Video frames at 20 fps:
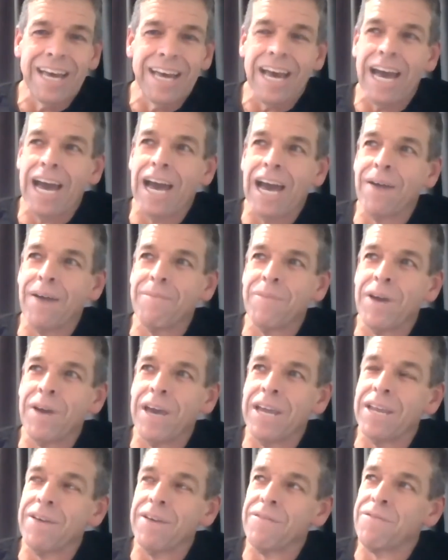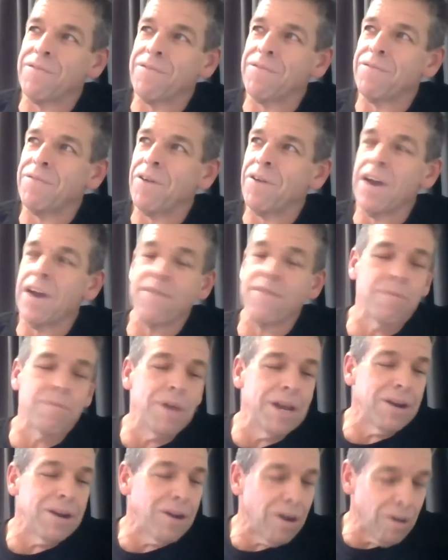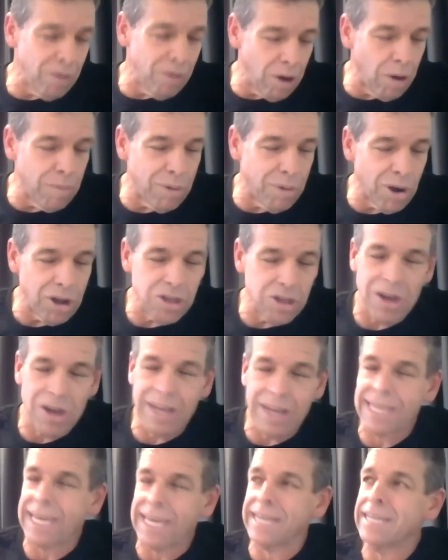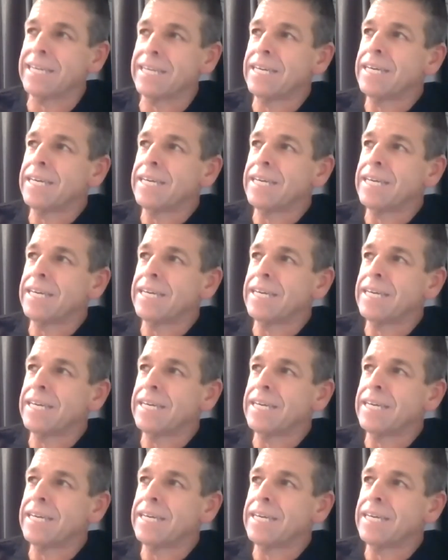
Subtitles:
And if I ever meet her, I'll apologize then.